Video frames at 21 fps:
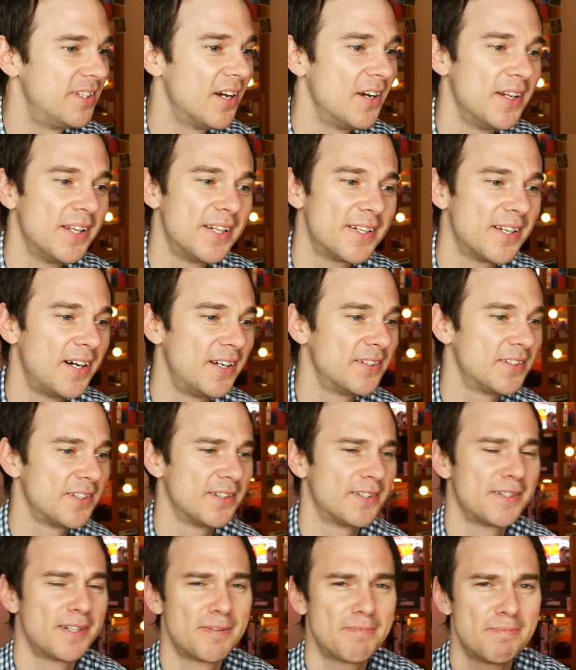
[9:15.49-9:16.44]
Tony Stark
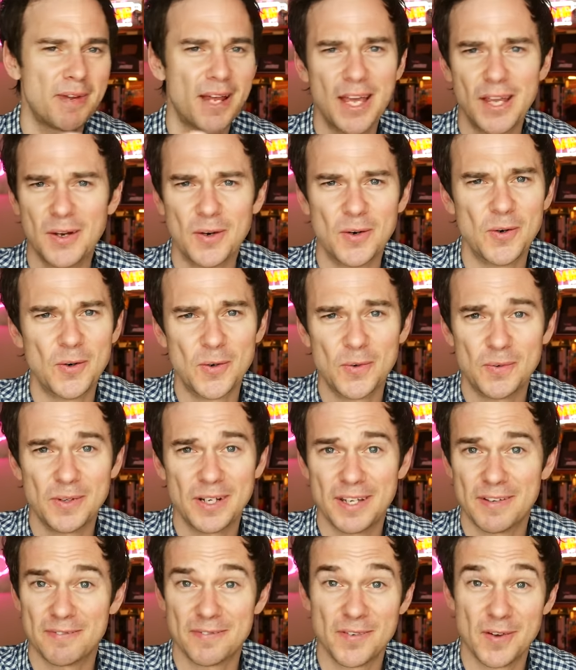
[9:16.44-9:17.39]
does display
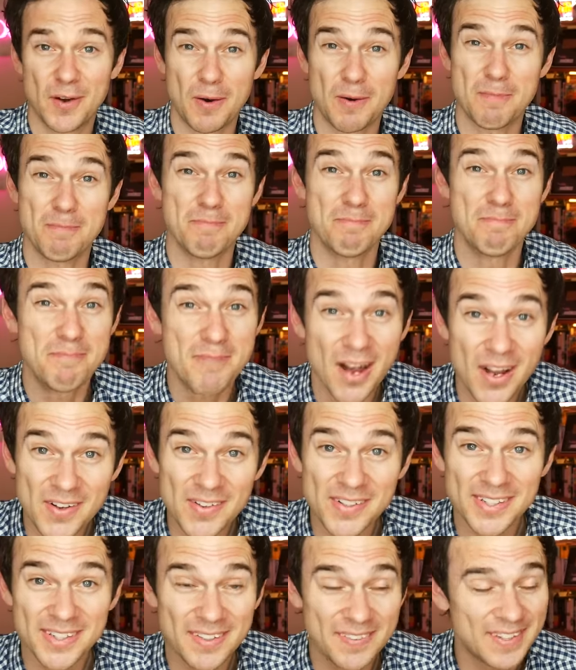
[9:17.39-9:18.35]
all, if not
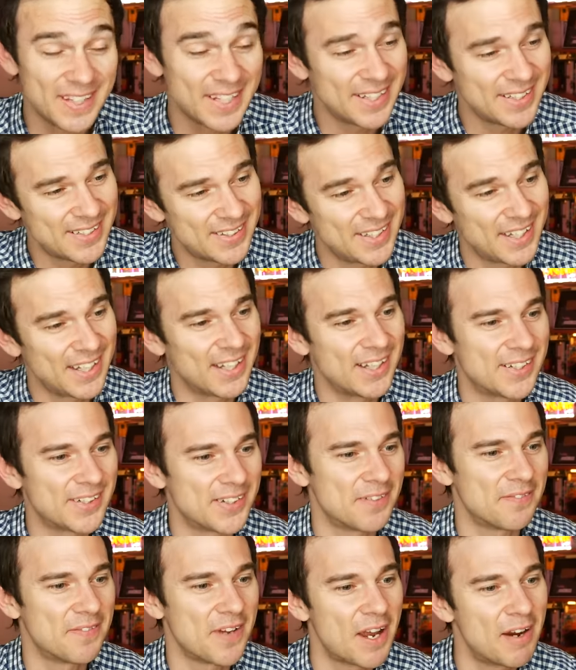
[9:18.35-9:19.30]
most of these things
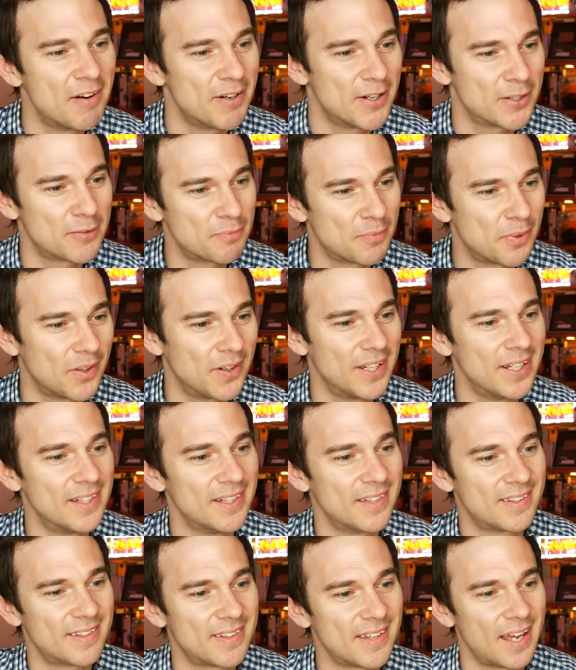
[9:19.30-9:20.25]
at various
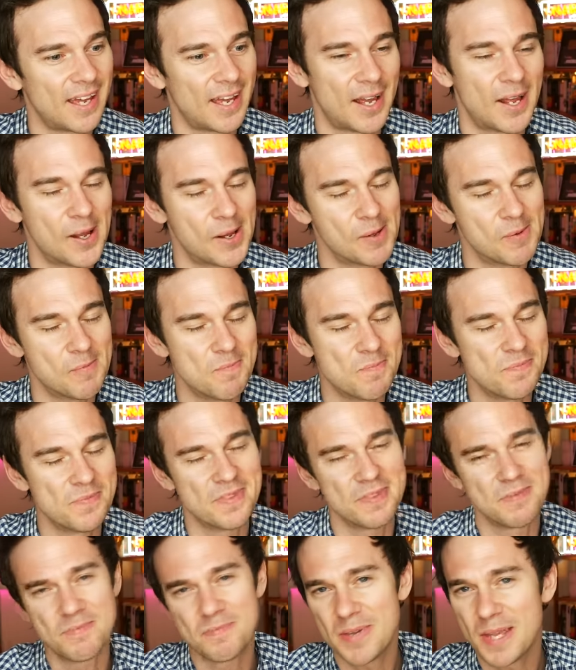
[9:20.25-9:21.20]
points.
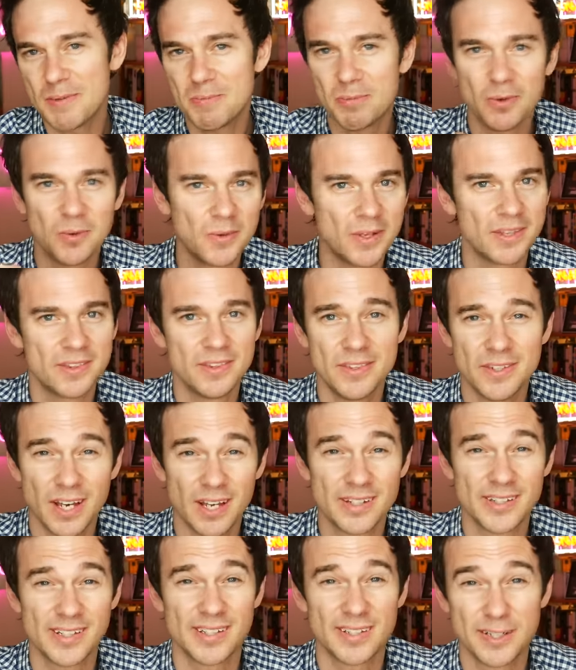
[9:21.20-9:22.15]
Um, people with
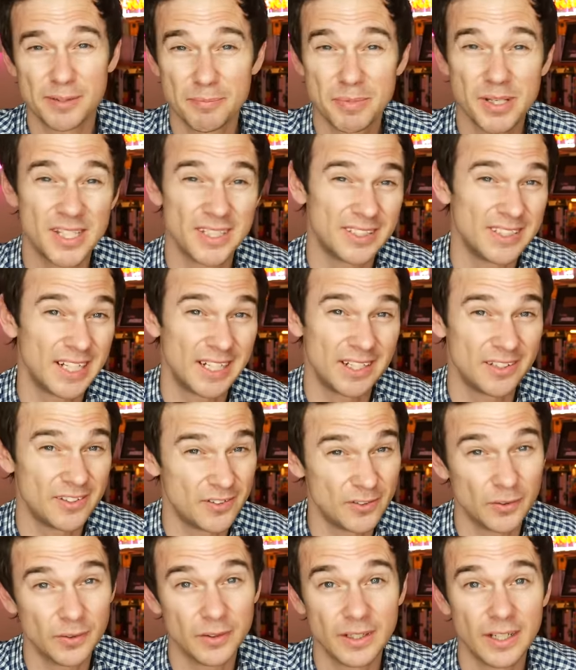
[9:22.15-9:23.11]
narcissistic personality
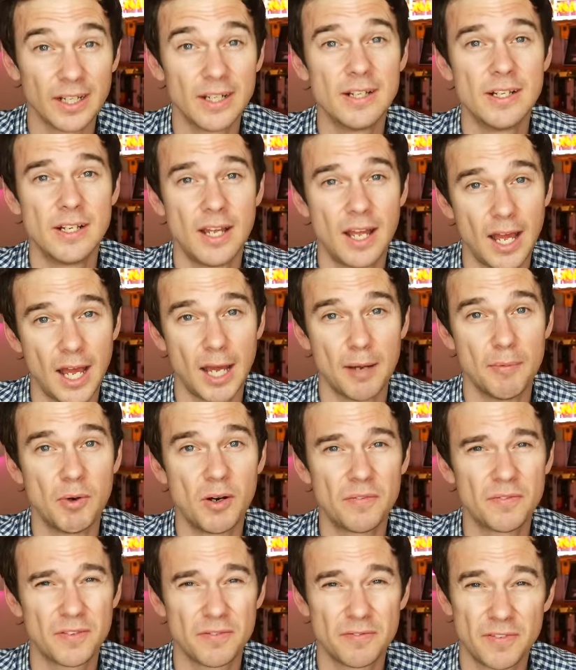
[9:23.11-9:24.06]
disorder um,
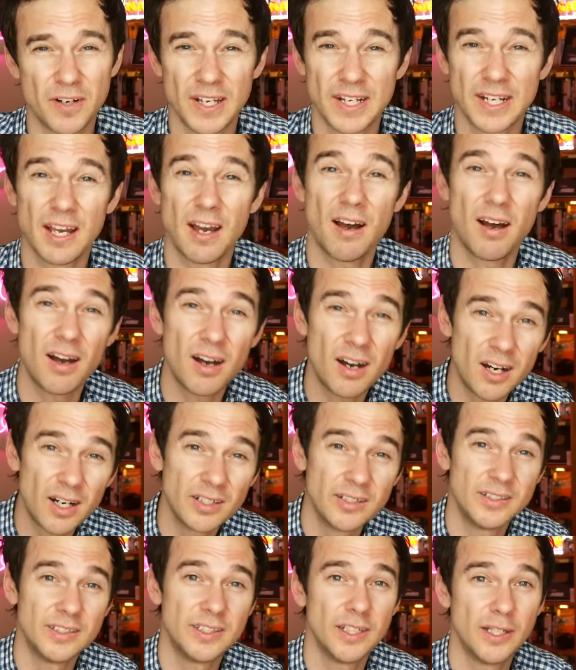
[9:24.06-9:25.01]
often find it
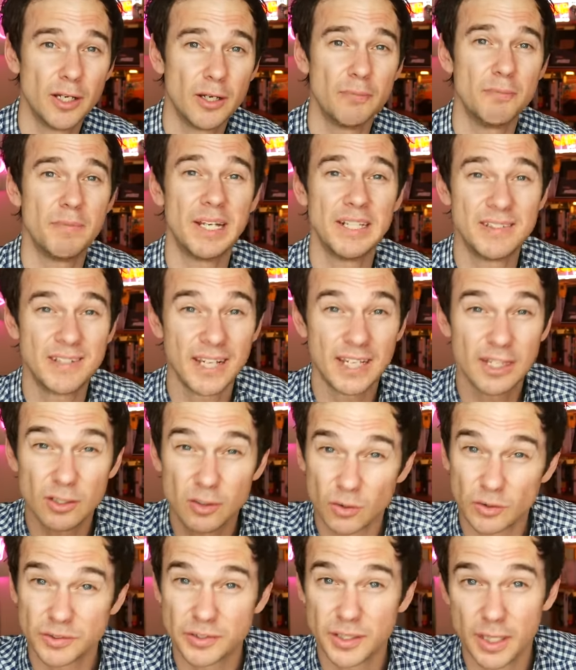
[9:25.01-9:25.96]
hard to maintain
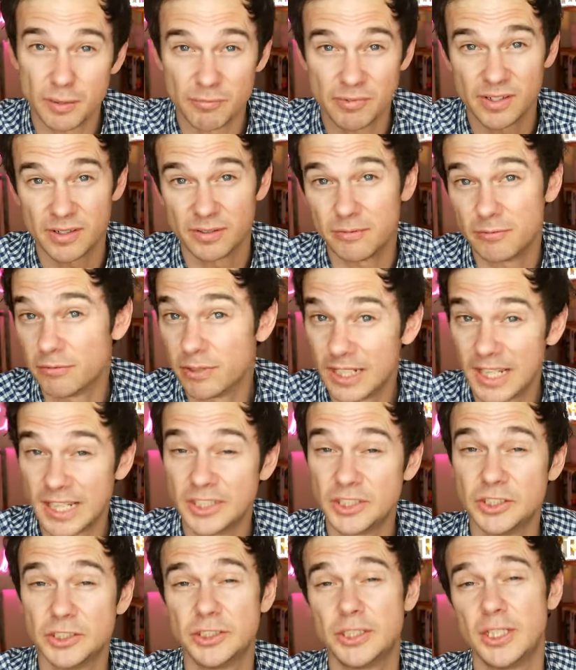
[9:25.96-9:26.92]
long-term re
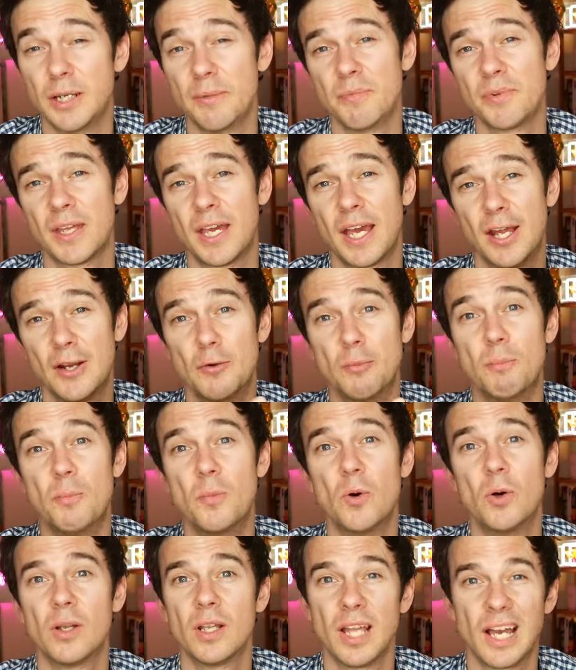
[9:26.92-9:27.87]
relationships and
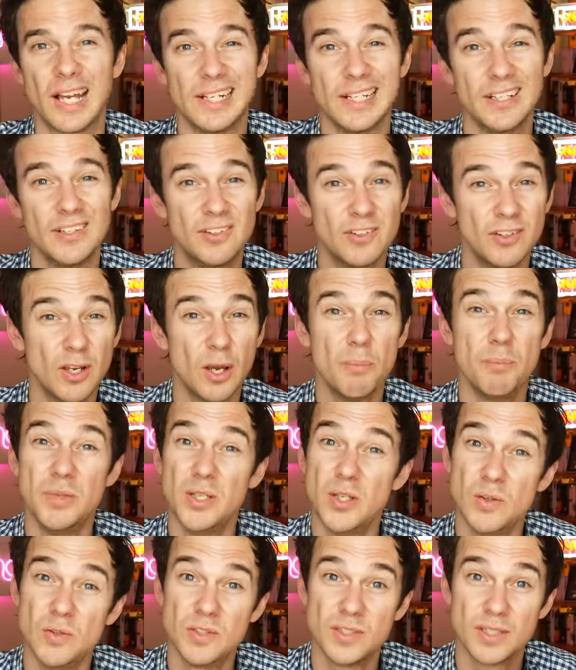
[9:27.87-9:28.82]
more likely to
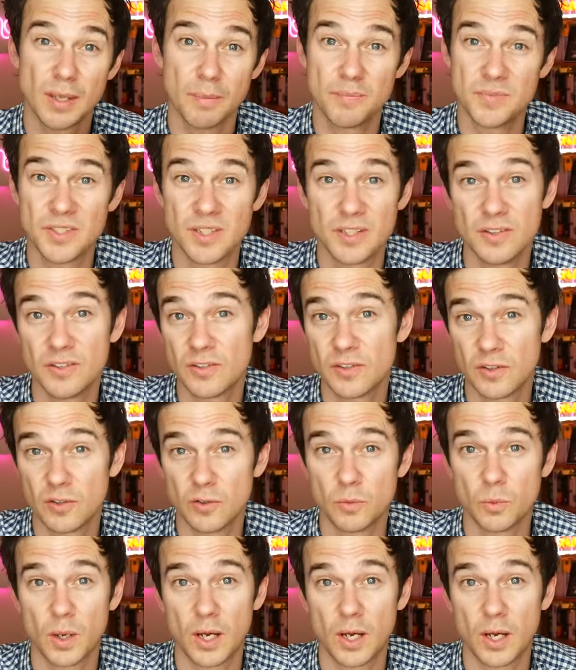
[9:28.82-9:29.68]
abuse substance as